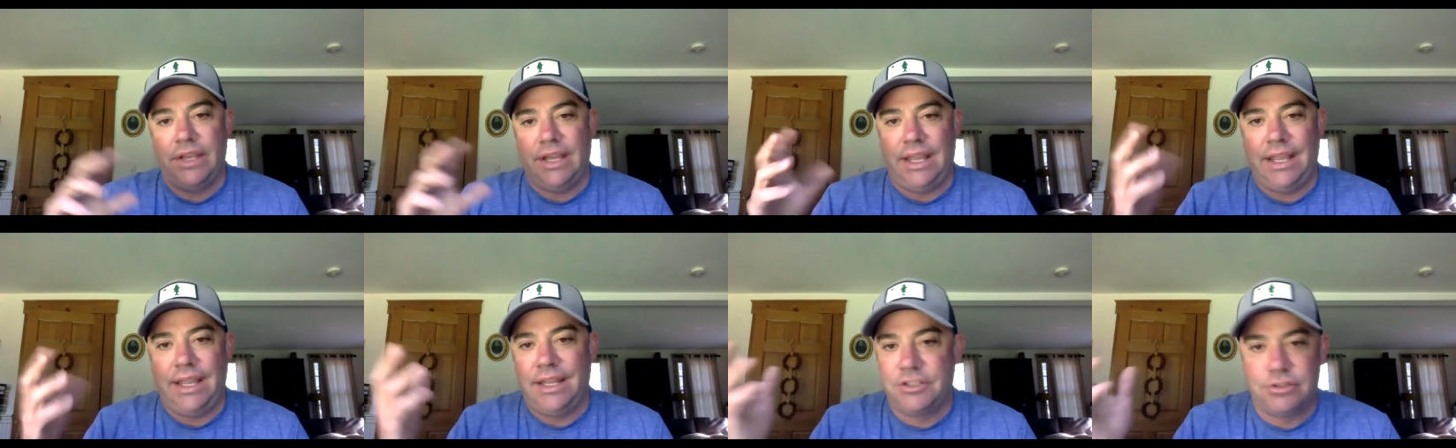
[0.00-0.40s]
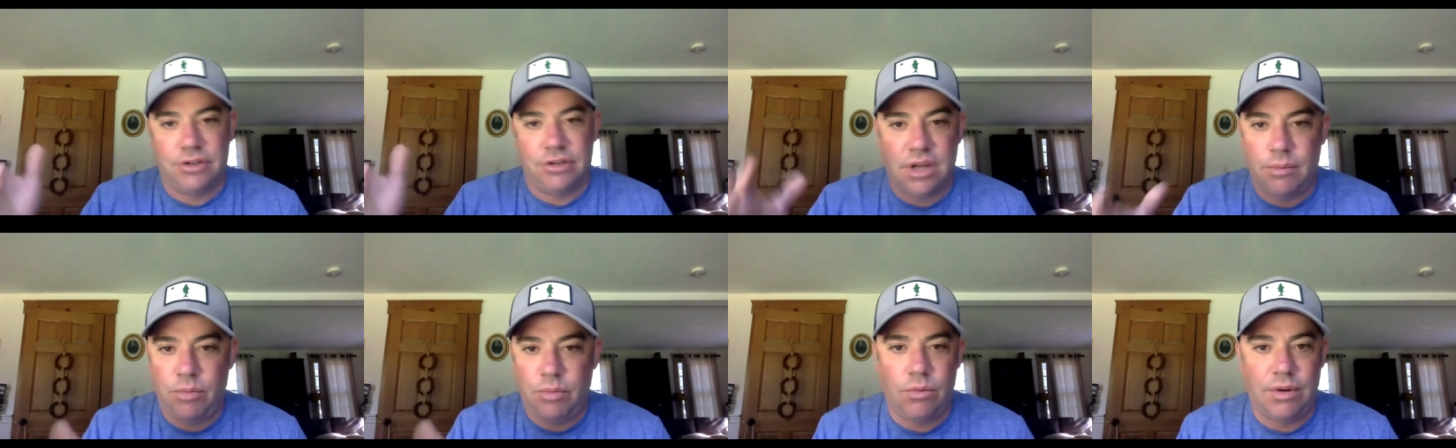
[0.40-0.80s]
answer a
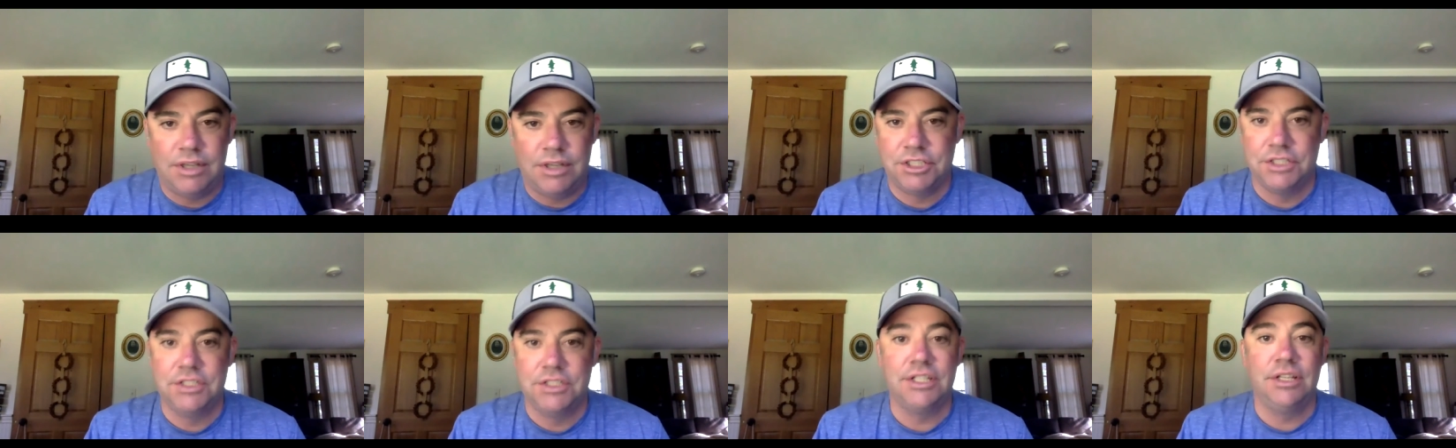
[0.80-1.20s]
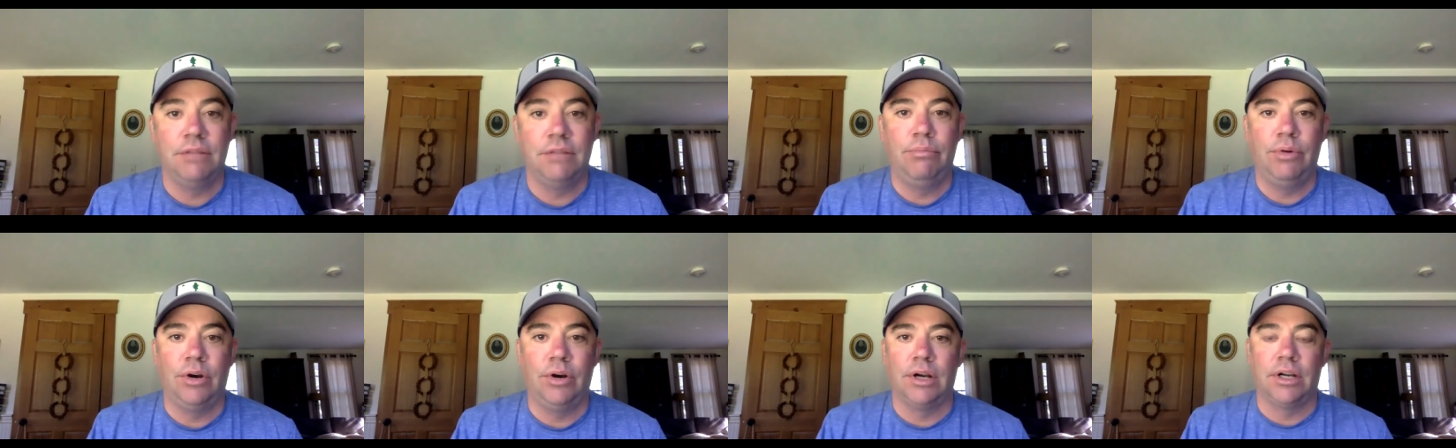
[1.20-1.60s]
couple questions in the
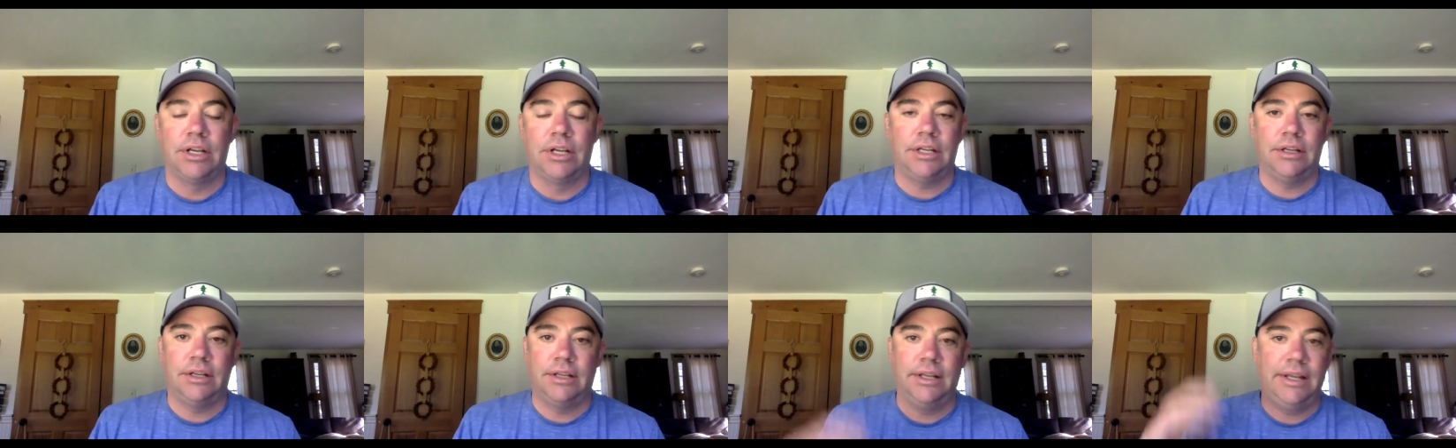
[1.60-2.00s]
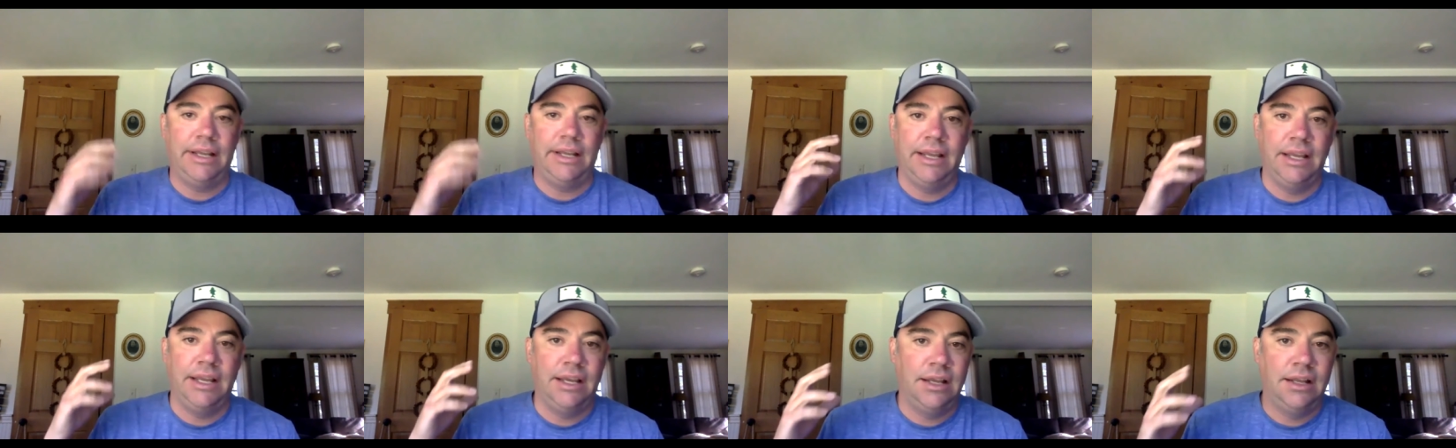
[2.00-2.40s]
book
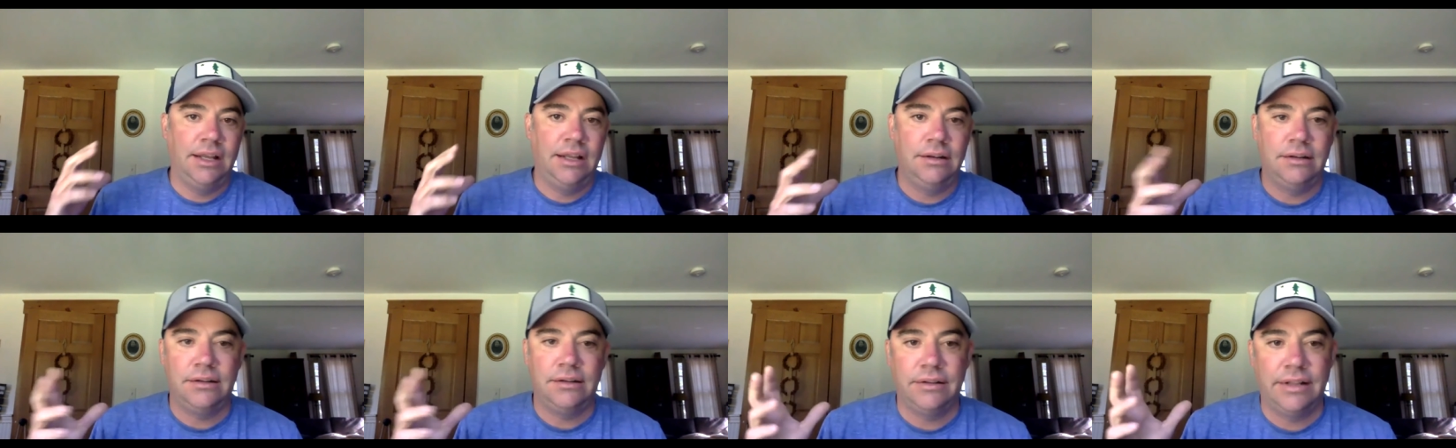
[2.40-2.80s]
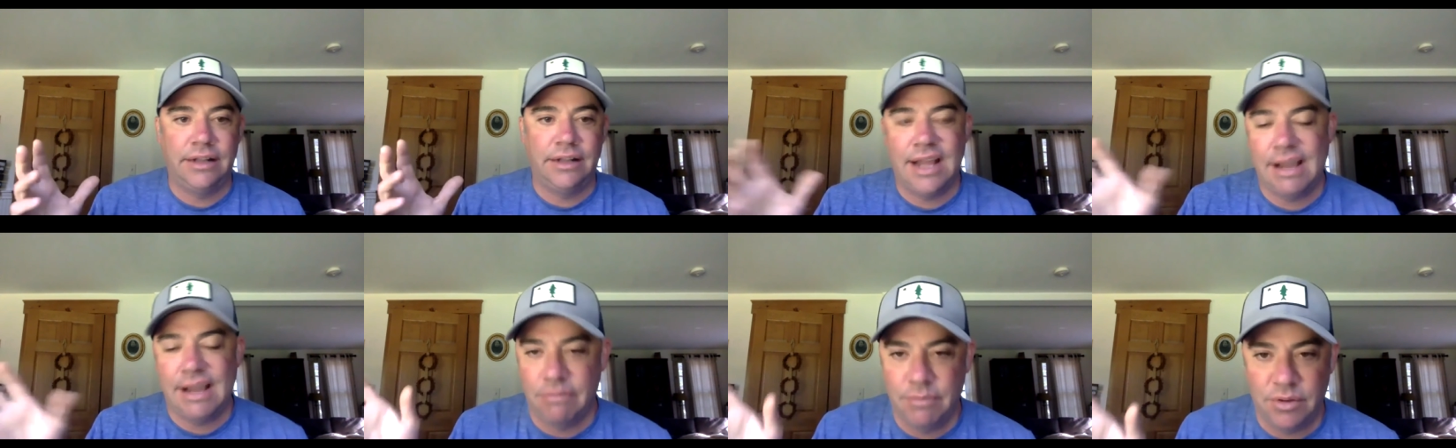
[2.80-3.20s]
and then
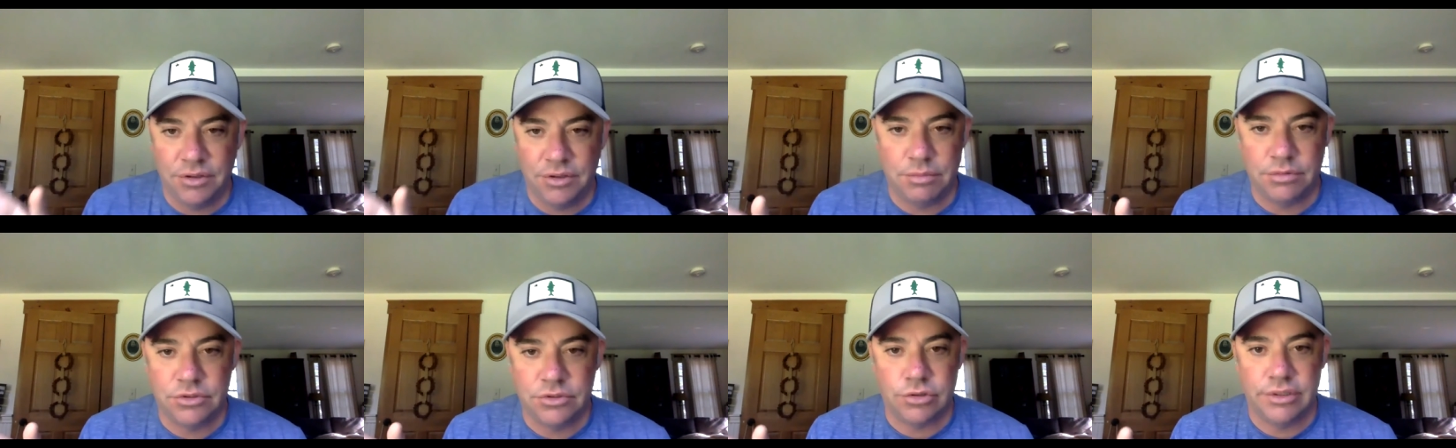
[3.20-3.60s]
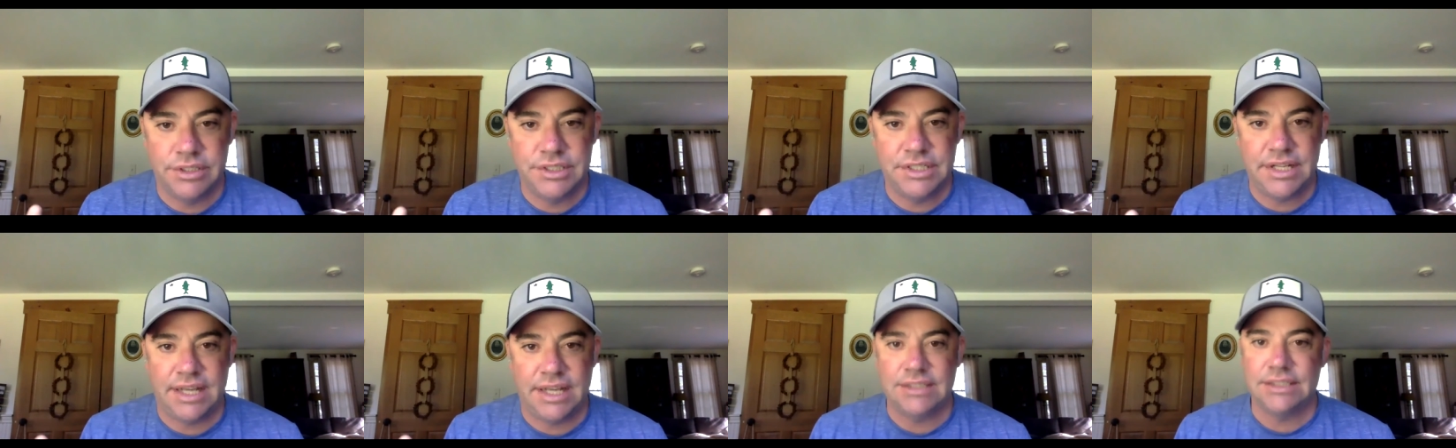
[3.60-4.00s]
have a multiple choice
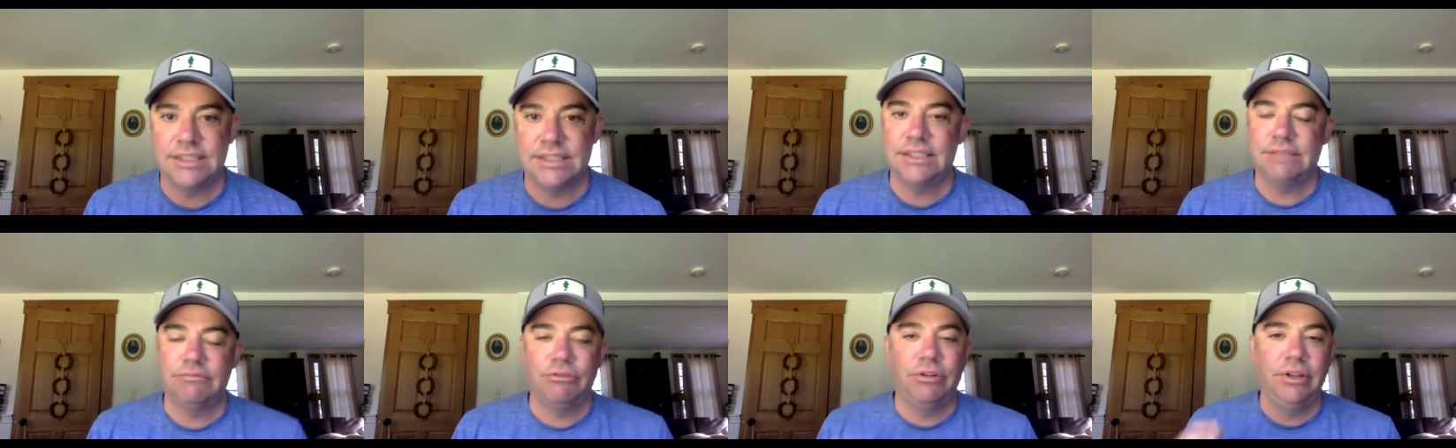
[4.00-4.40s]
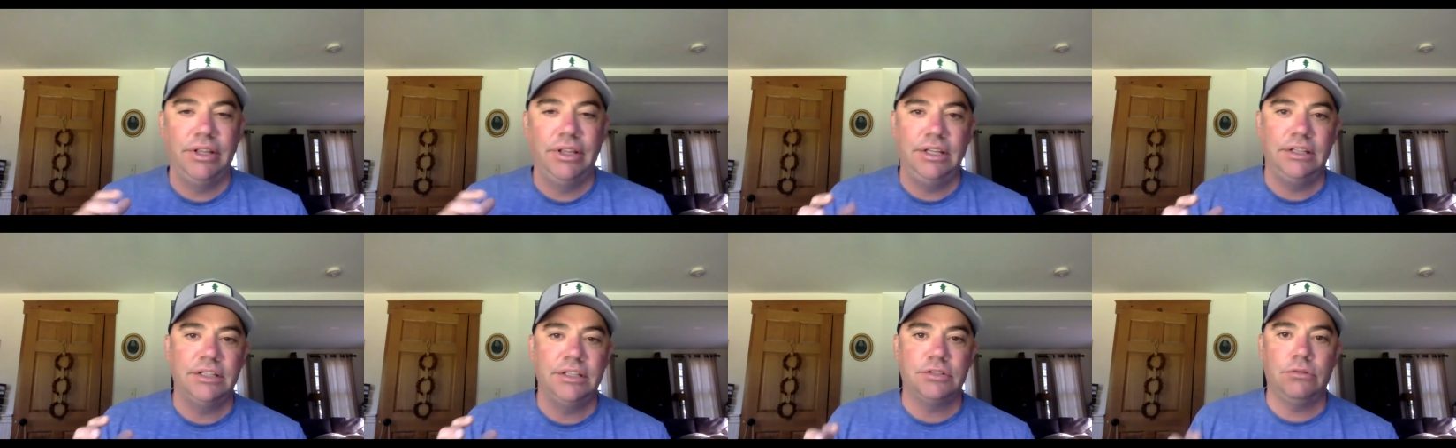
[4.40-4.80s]
test.
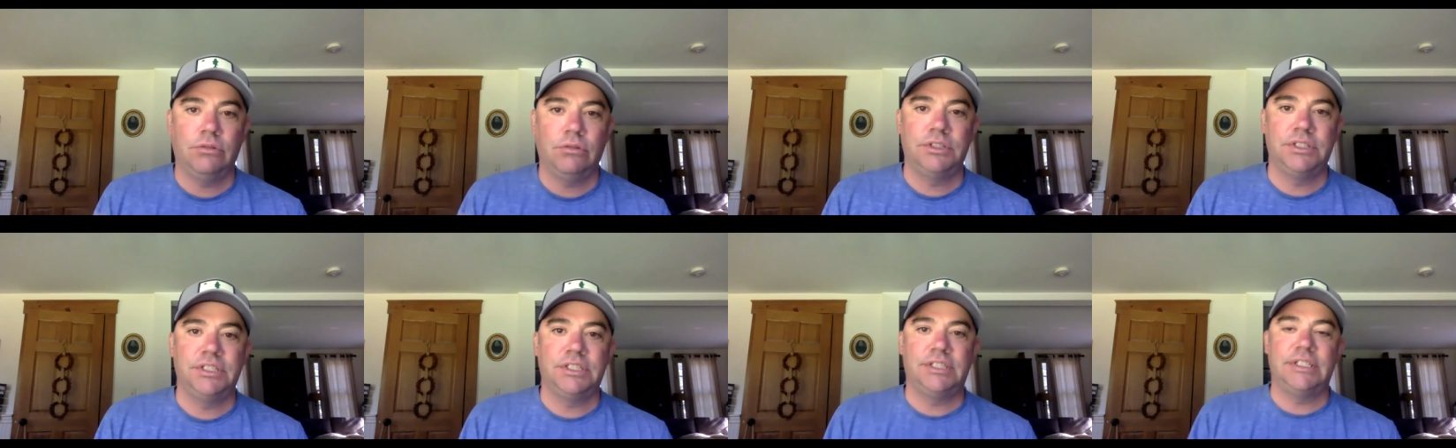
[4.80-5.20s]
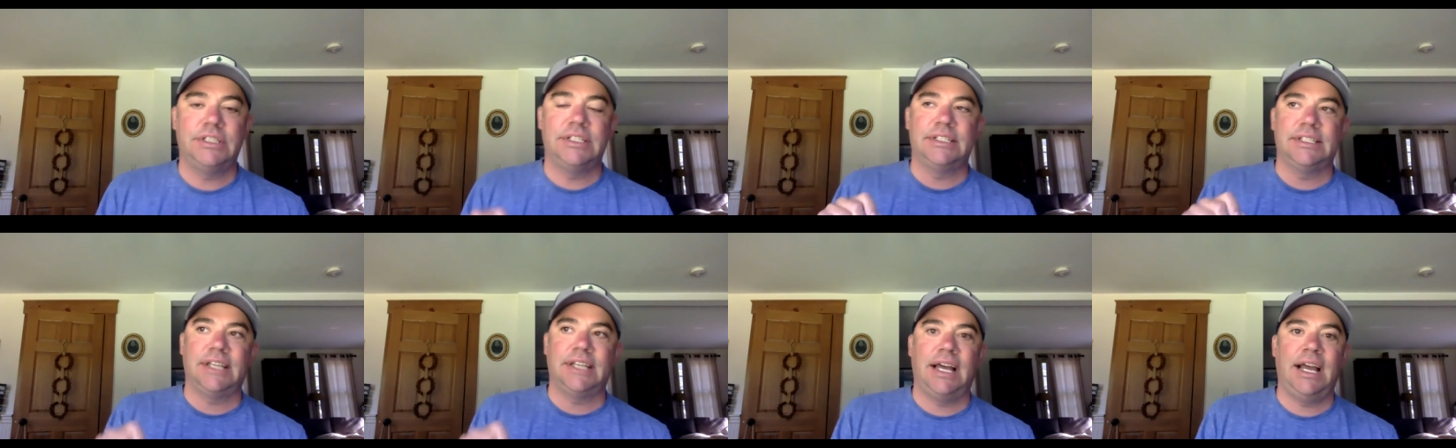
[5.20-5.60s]
This course is
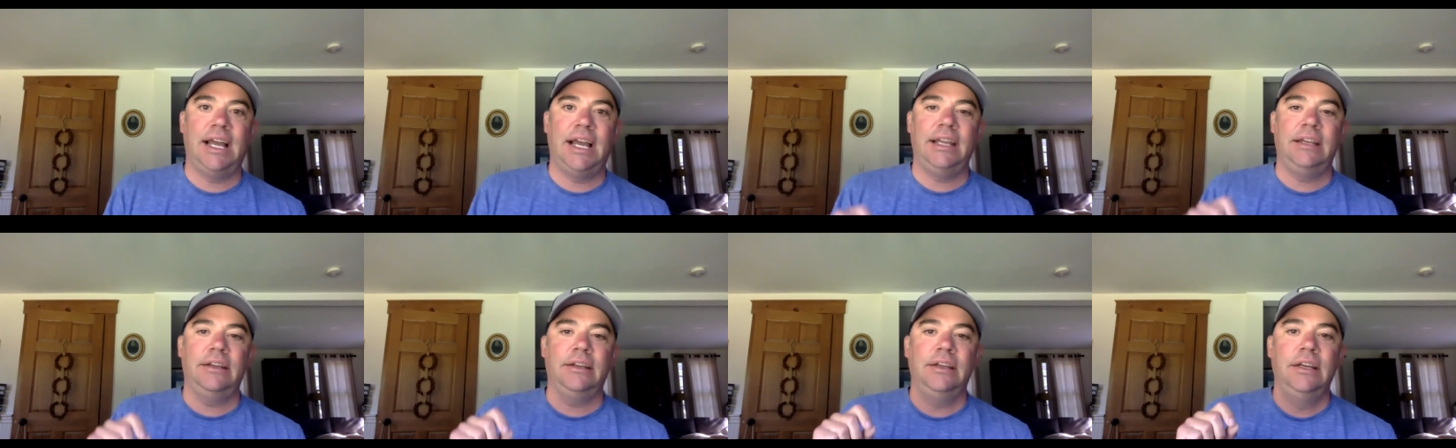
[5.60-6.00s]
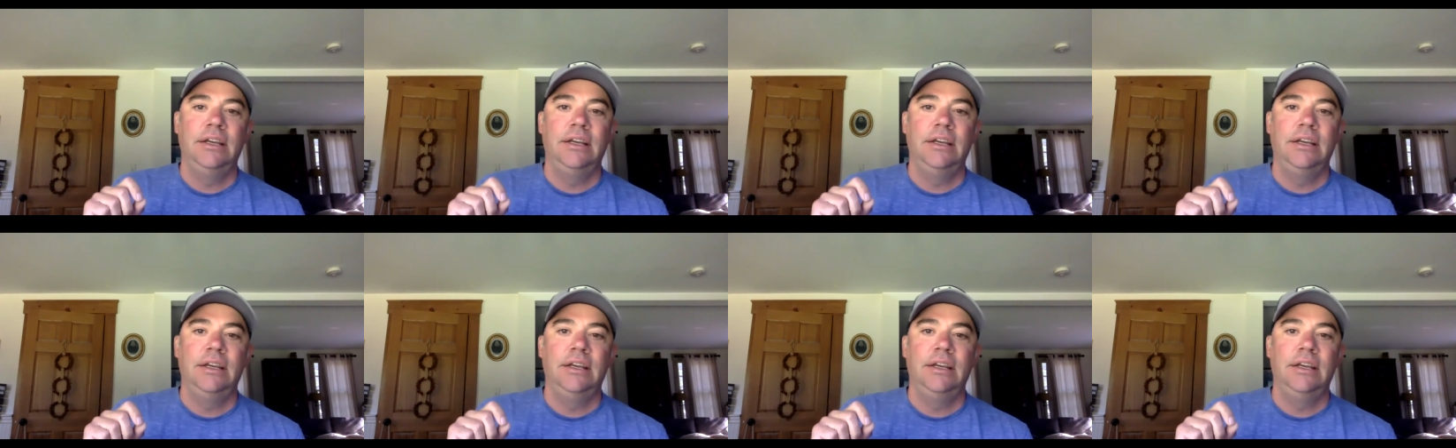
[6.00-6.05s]
designed